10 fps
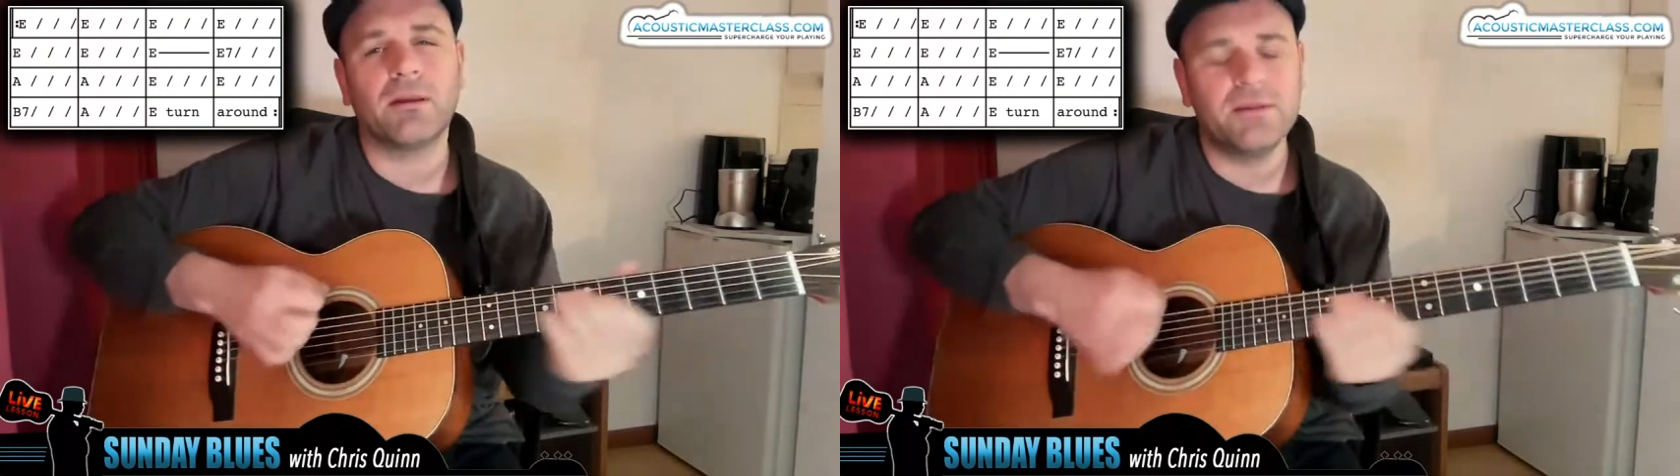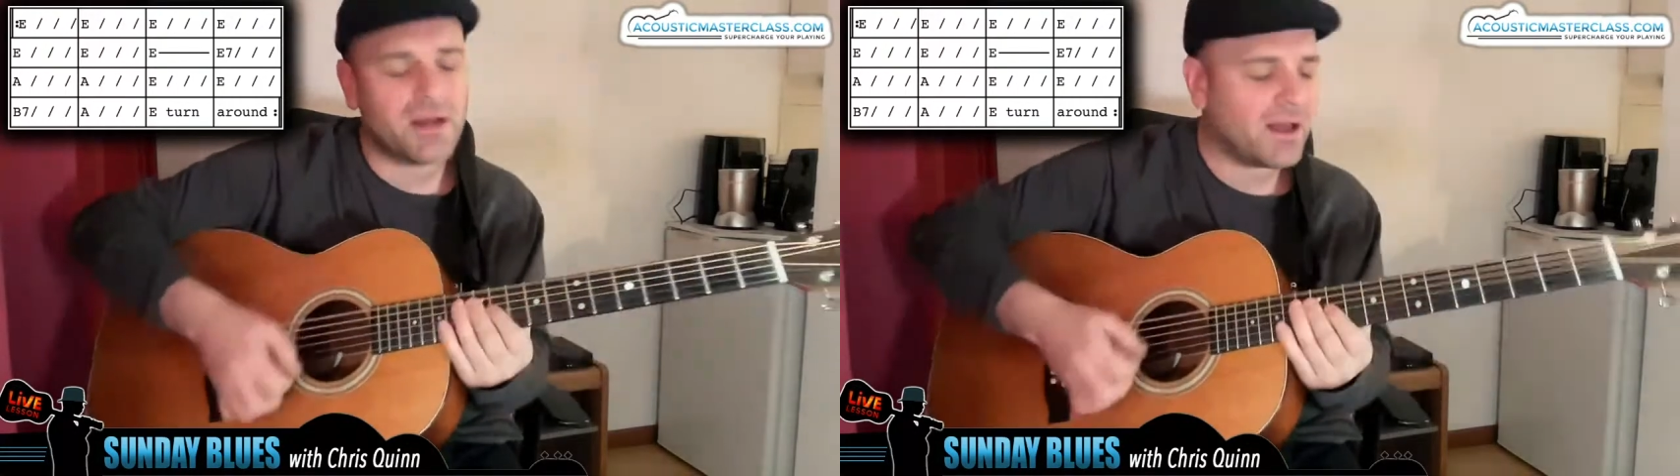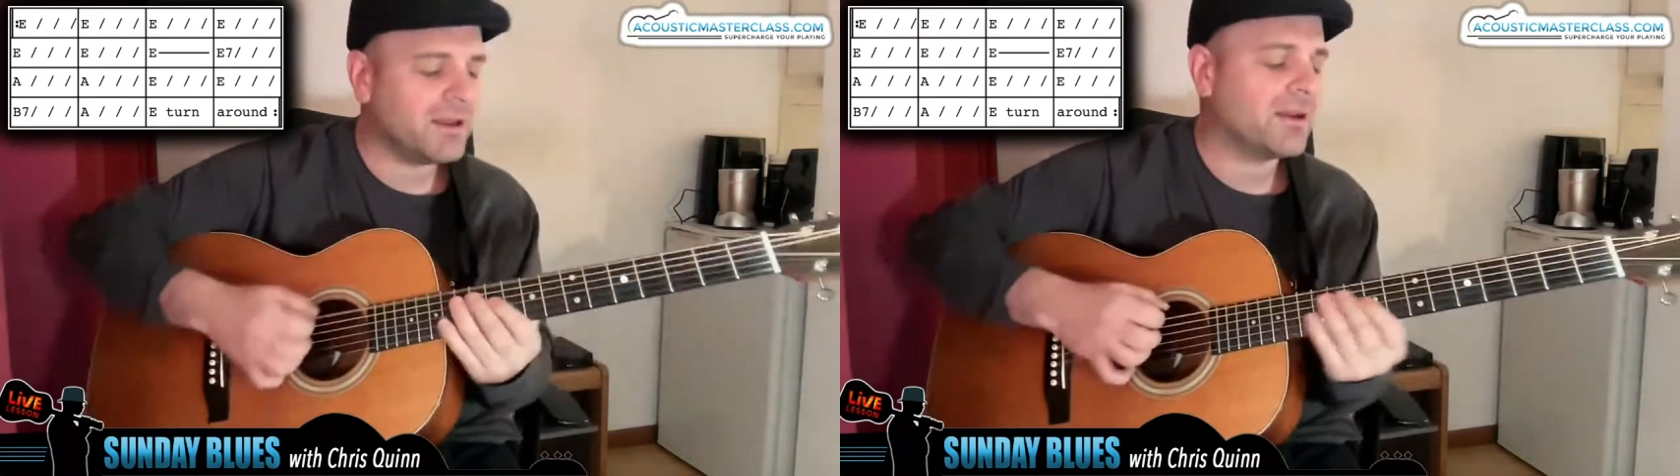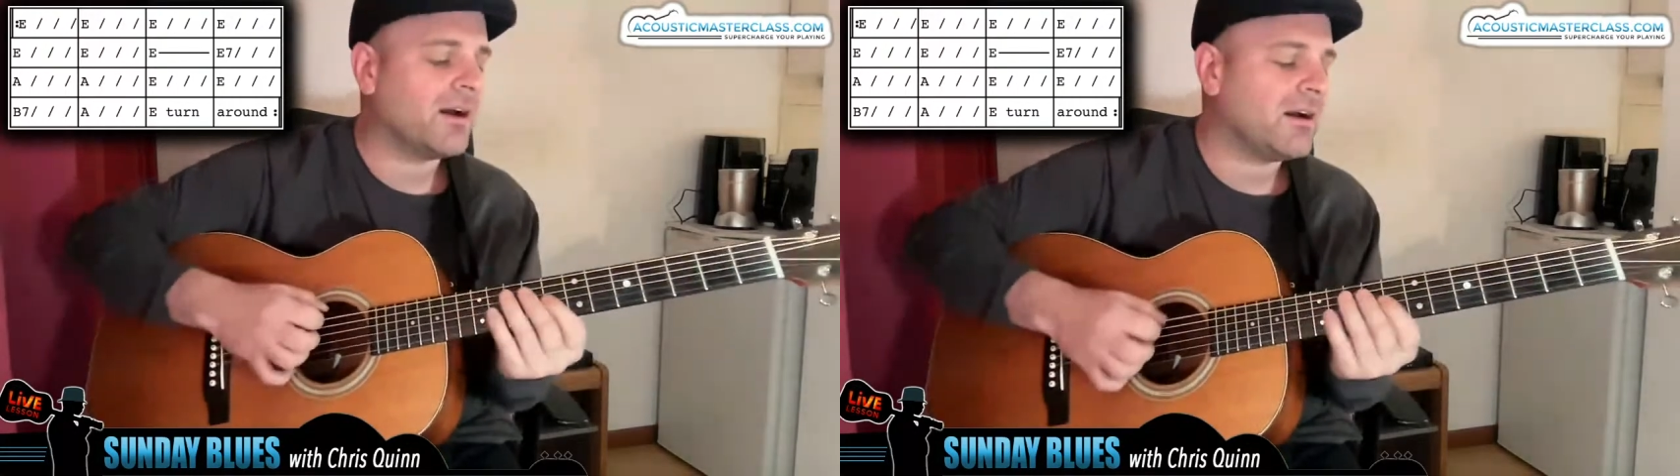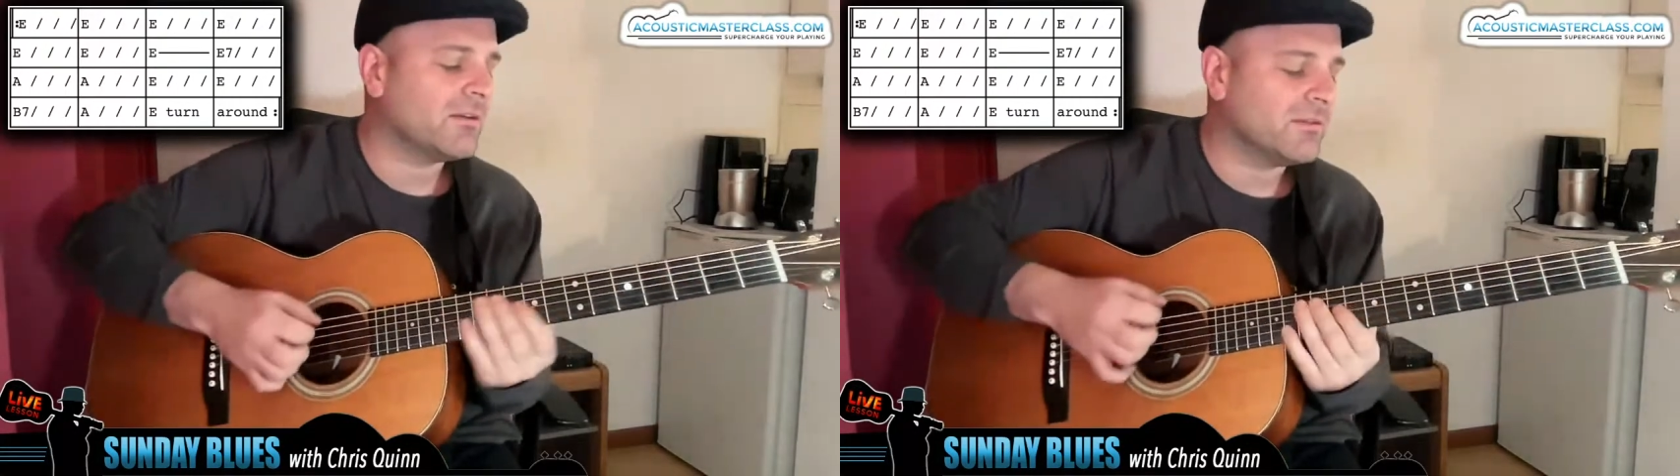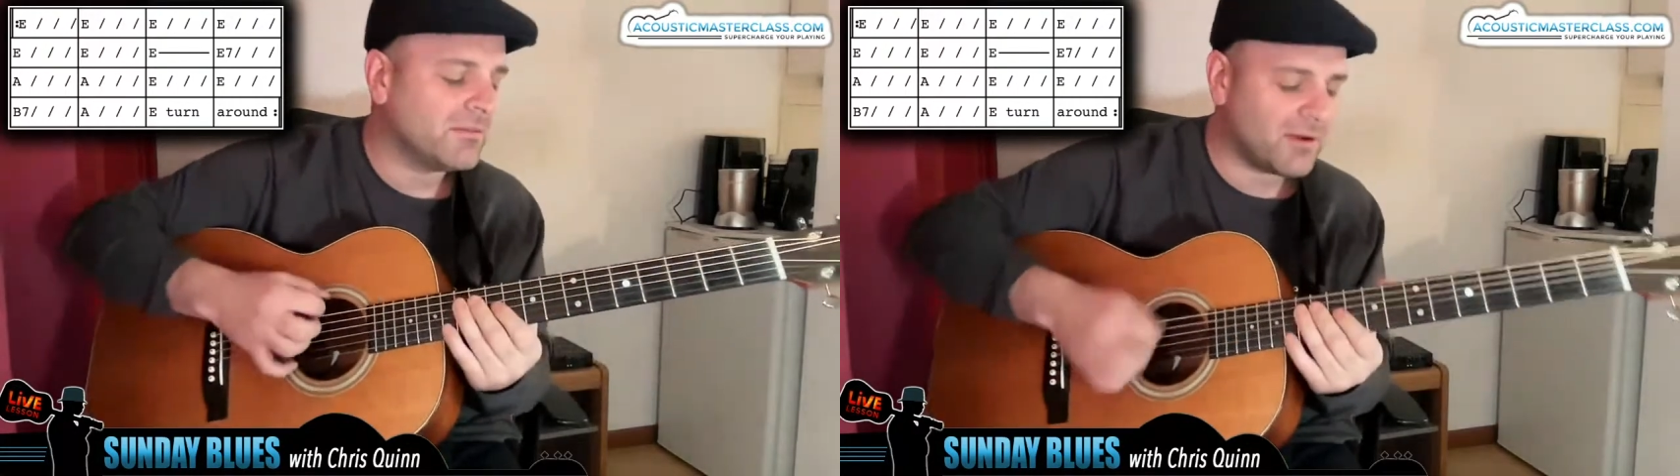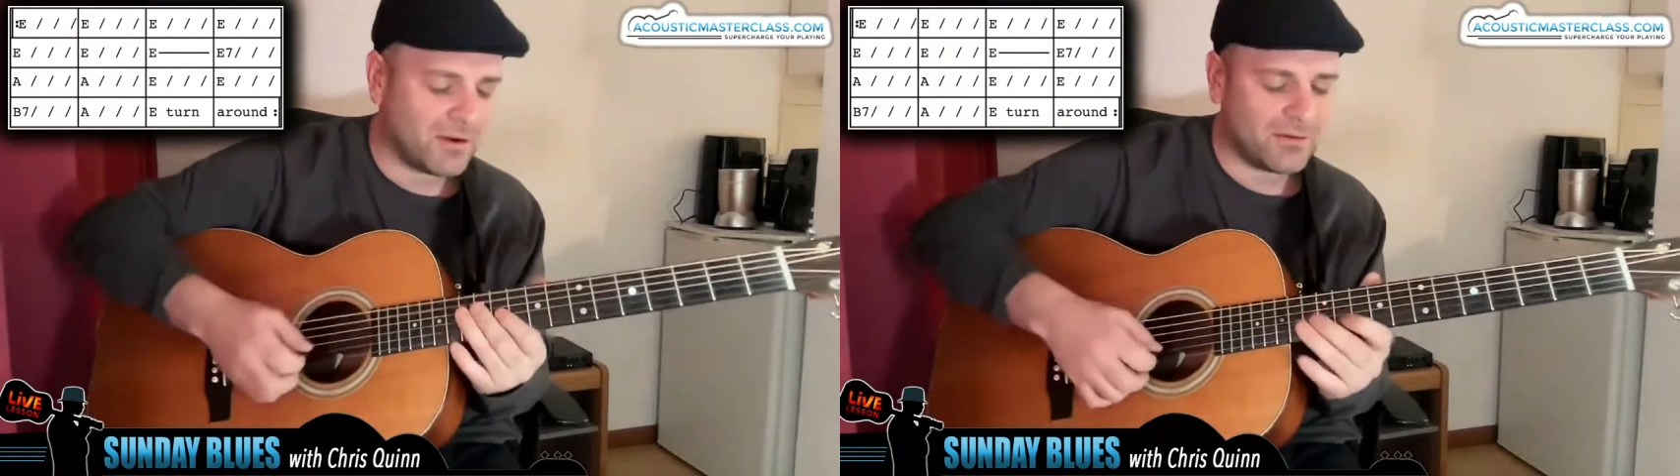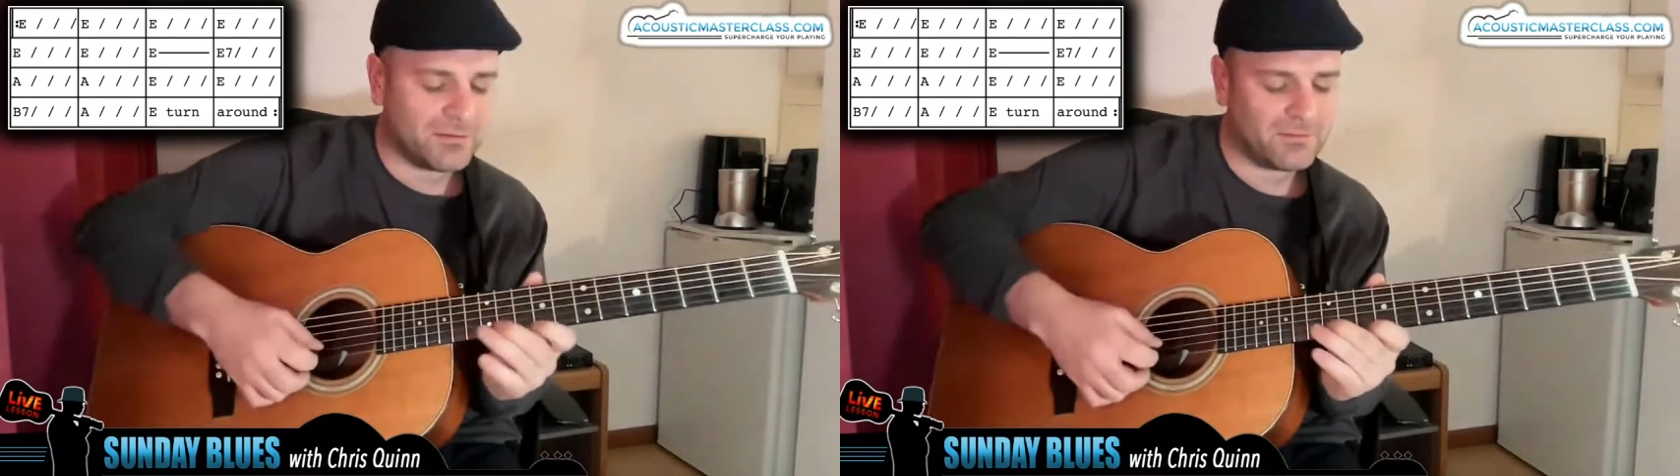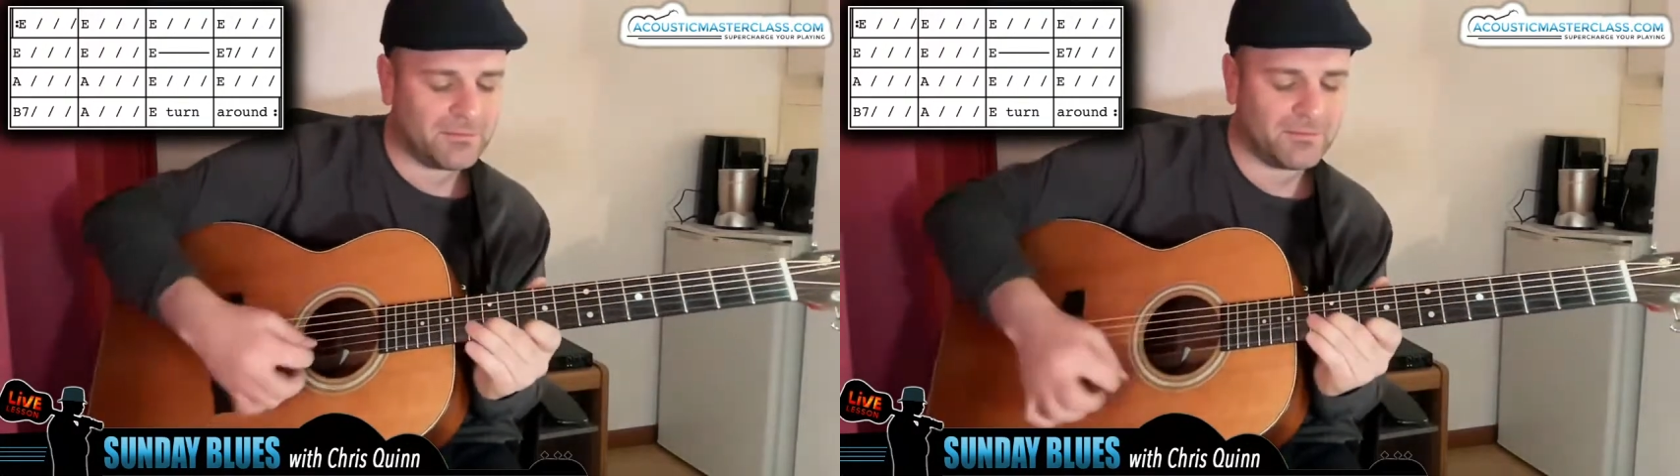Johnny Congarone,